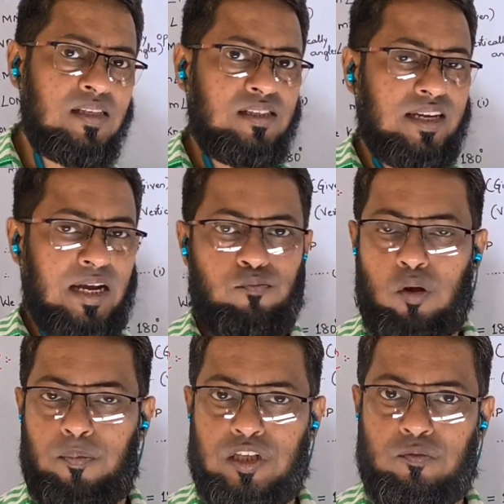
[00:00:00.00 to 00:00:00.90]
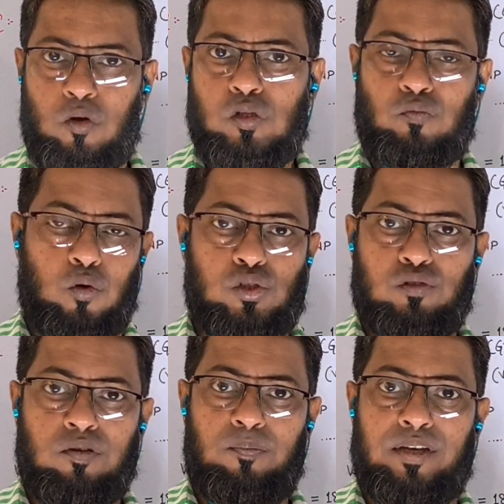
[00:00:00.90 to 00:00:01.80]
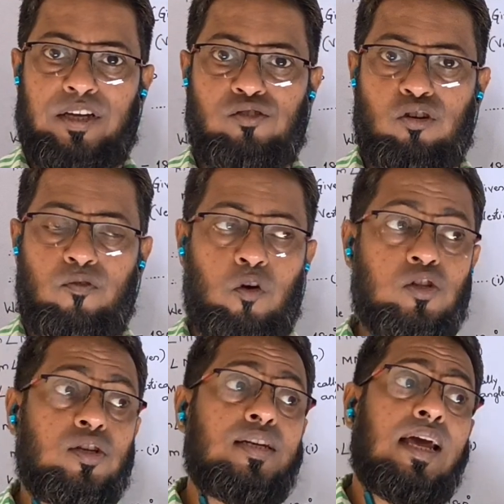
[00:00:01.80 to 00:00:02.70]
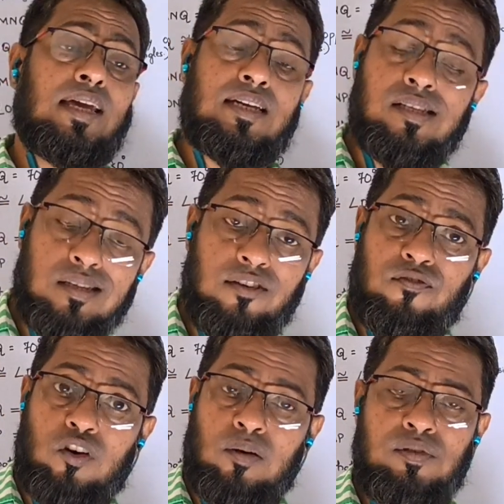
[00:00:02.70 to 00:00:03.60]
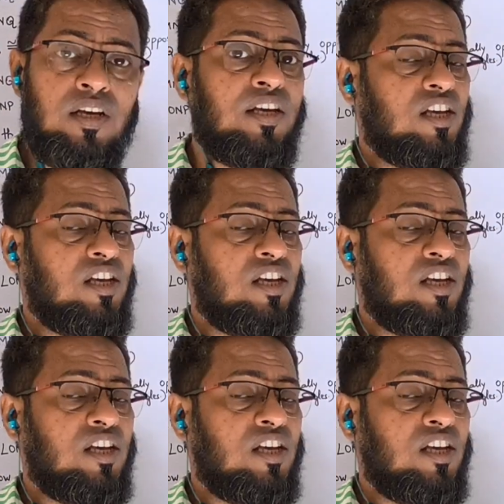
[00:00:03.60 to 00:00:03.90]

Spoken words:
Second property was whatever pairs of alternate angles are formed,